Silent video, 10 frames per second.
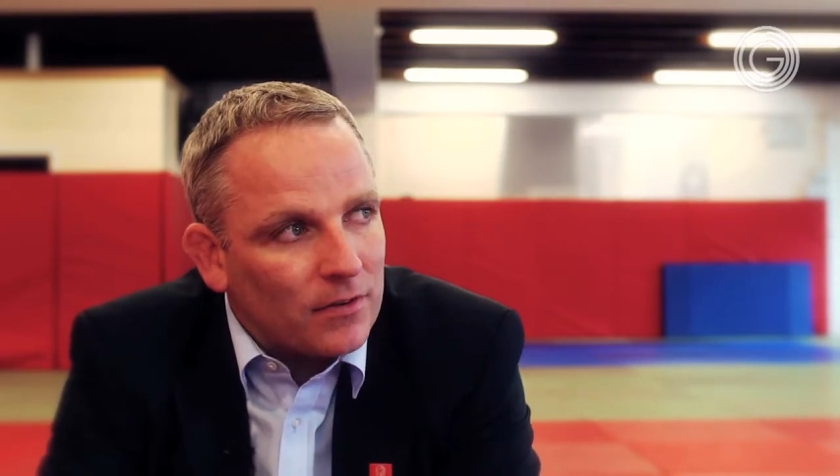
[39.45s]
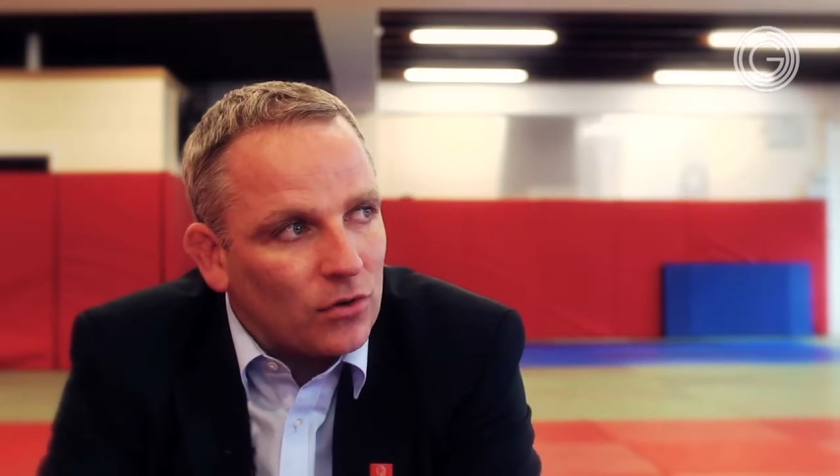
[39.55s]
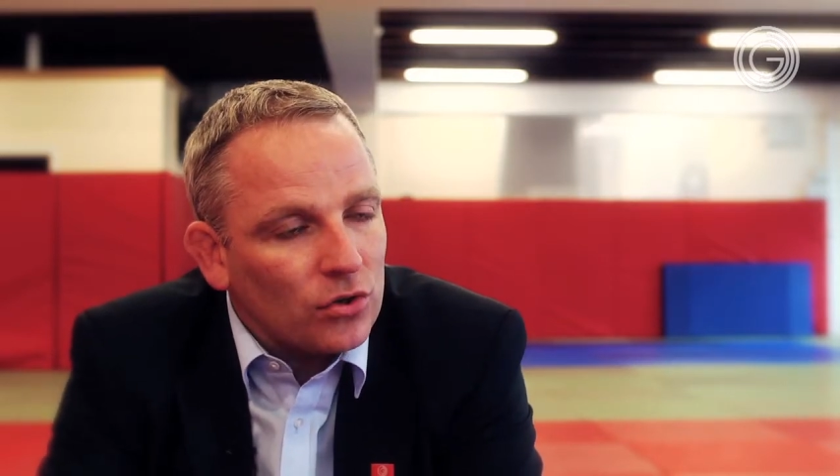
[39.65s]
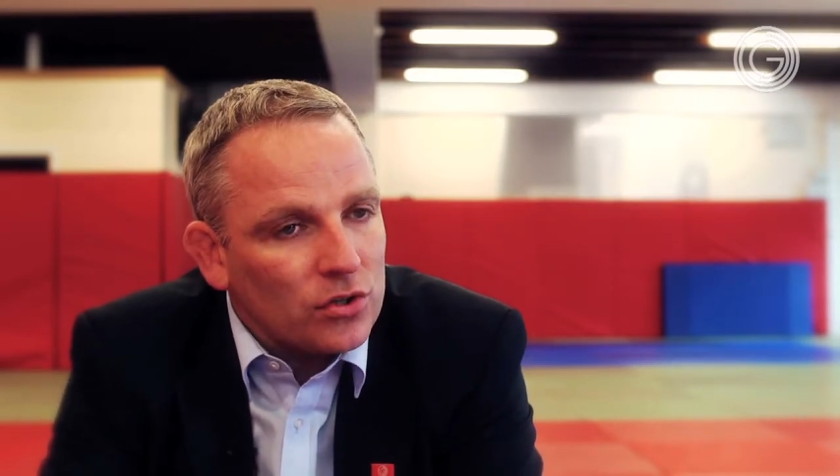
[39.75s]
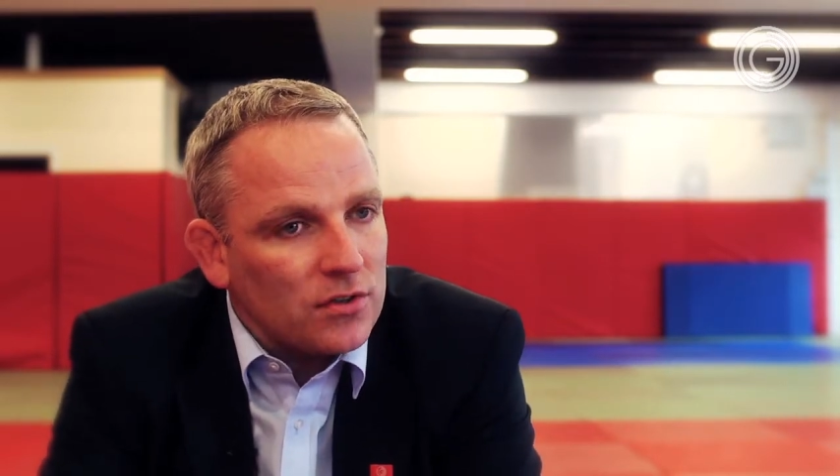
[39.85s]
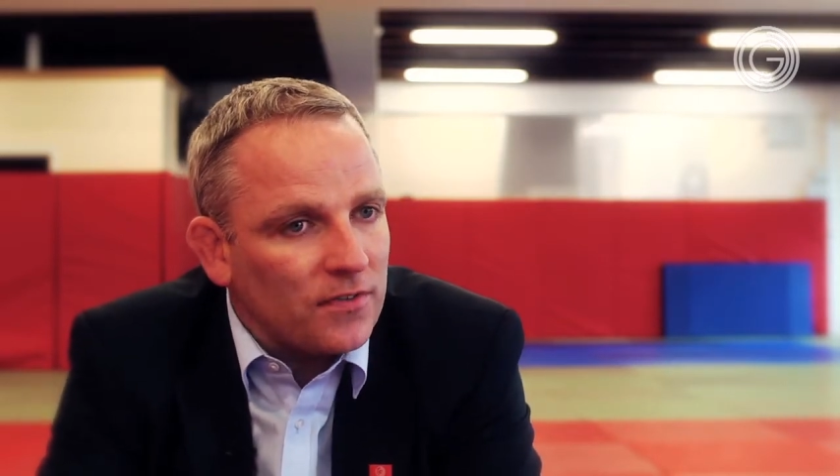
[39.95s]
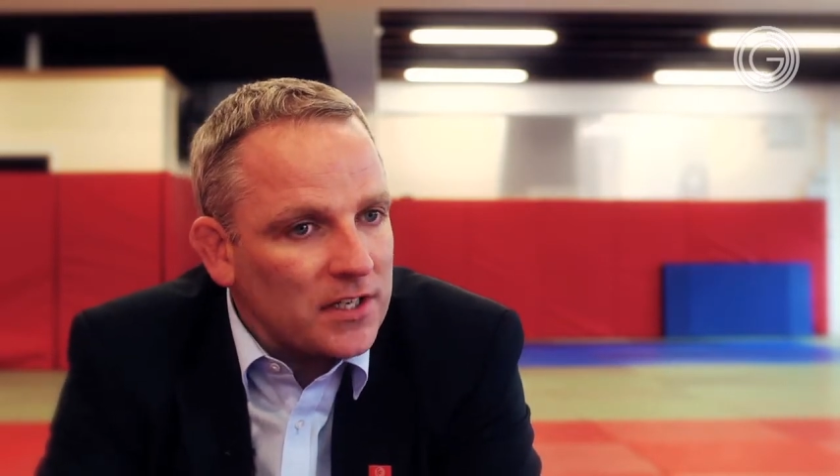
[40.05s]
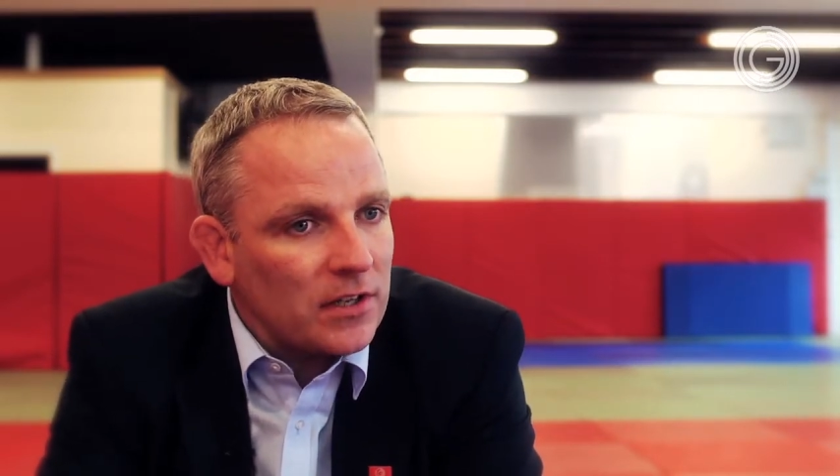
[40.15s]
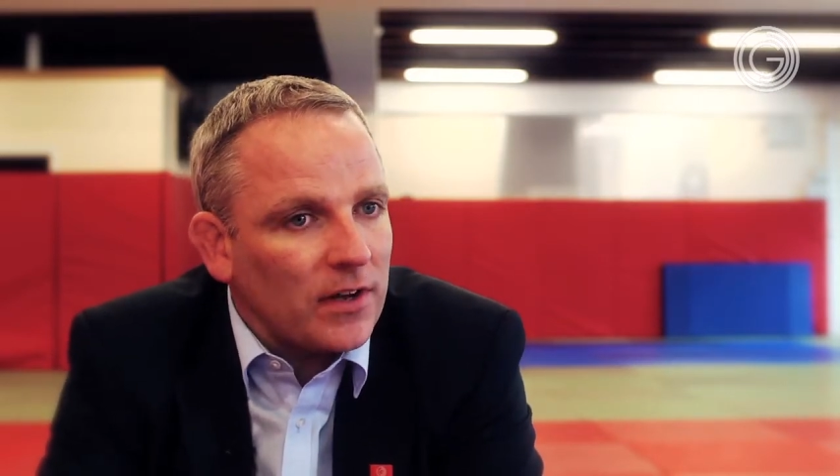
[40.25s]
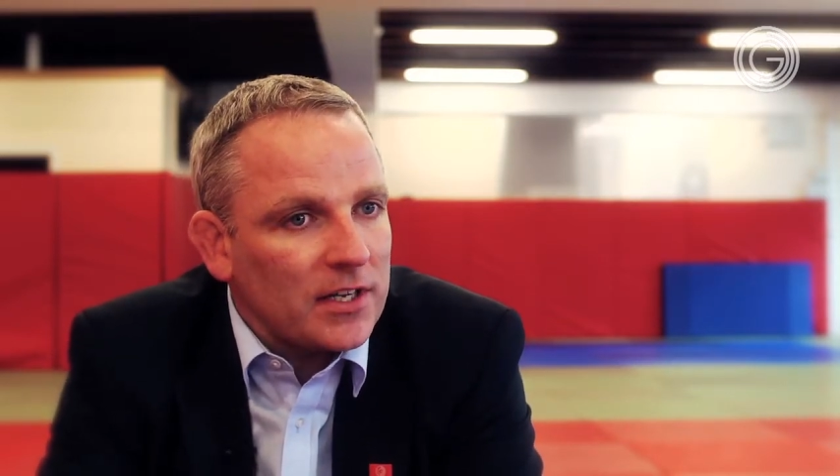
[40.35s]
not just the
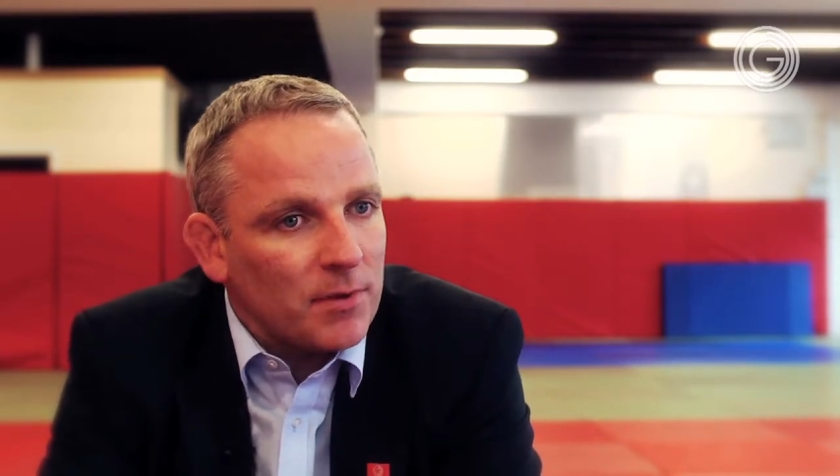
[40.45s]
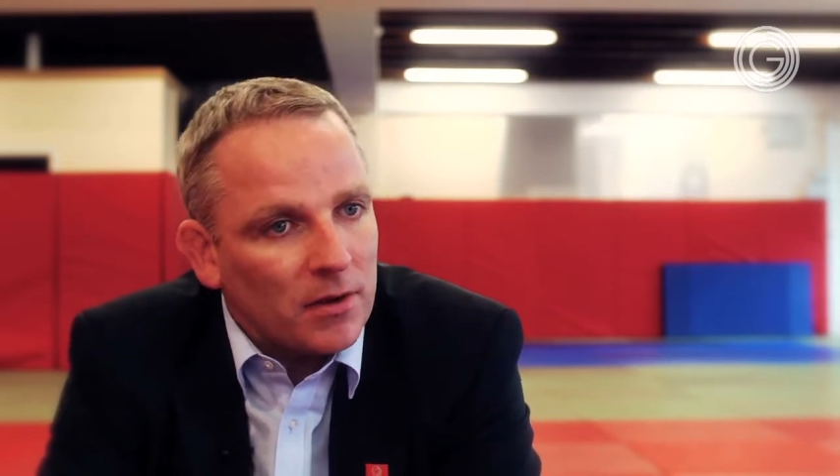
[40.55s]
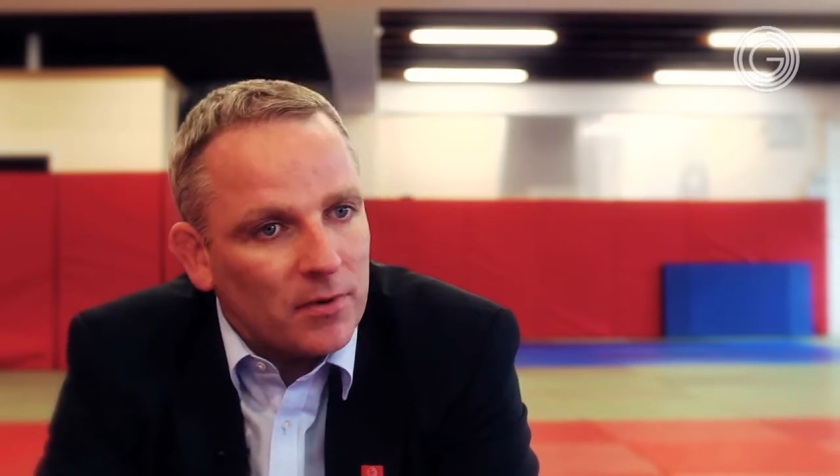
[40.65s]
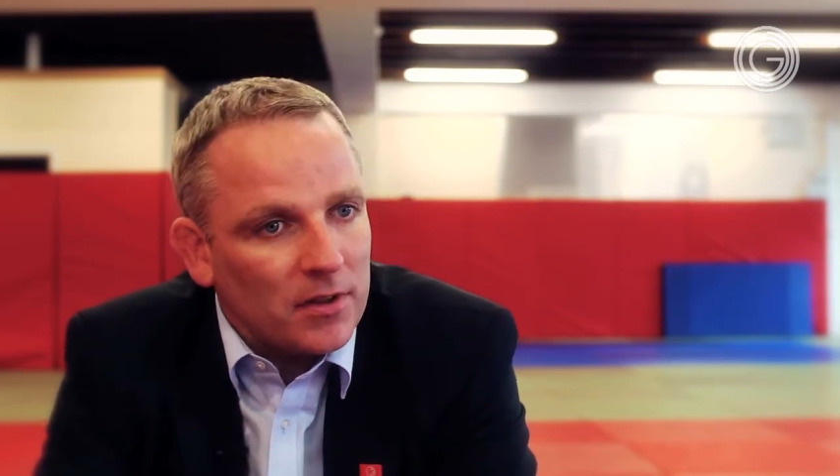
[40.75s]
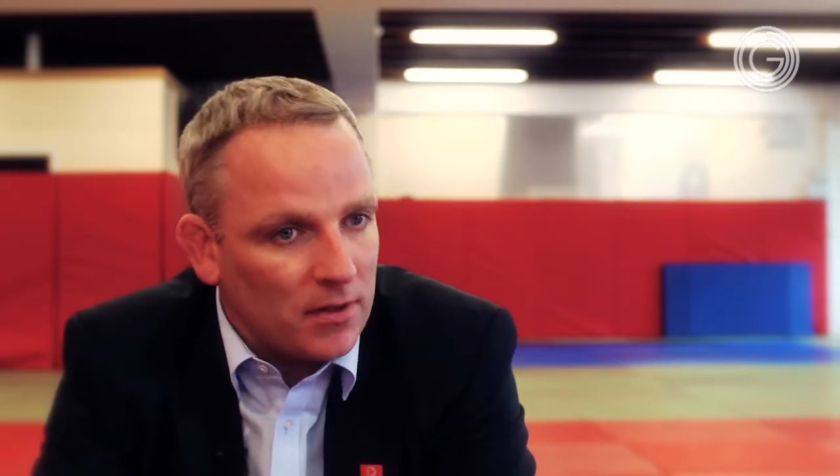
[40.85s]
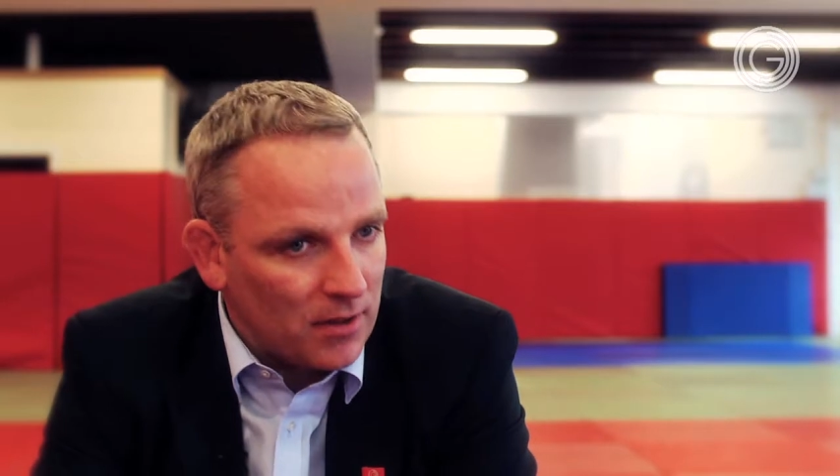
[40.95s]
physical aspect, but the,